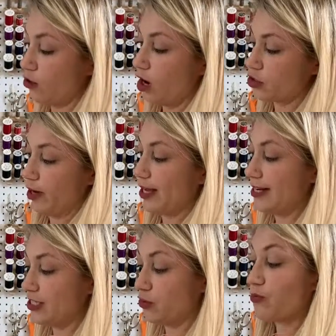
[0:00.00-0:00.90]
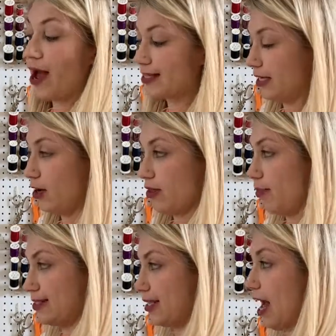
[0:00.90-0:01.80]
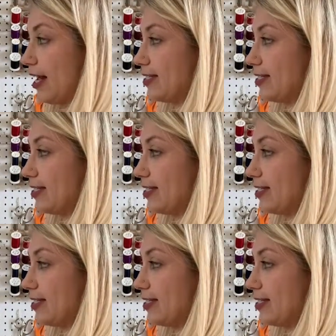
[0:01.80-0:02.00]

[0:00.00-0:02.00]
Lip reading: cross grain line is directly on the bust line.